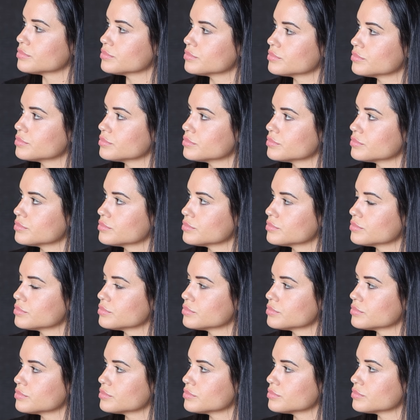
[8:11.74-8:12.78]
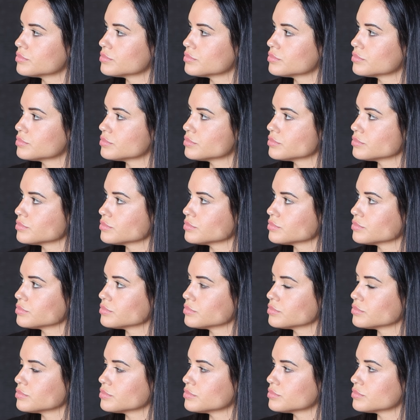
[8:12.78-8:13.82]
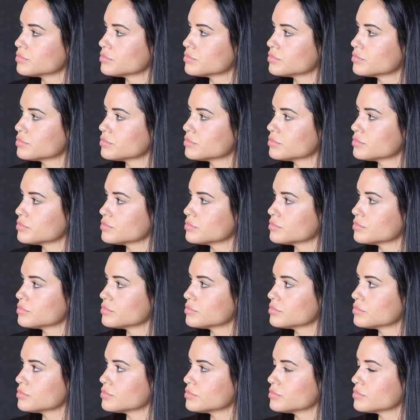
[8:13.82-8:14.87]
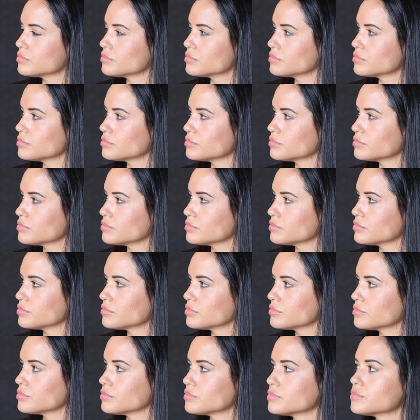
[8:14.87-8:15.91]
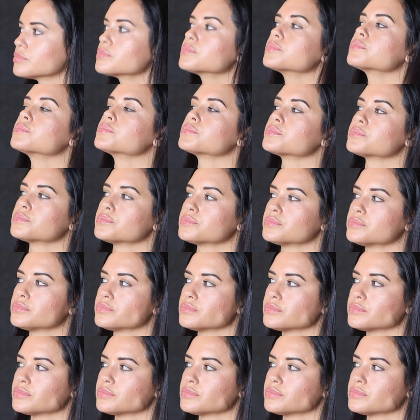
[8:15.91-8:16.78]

[no speech]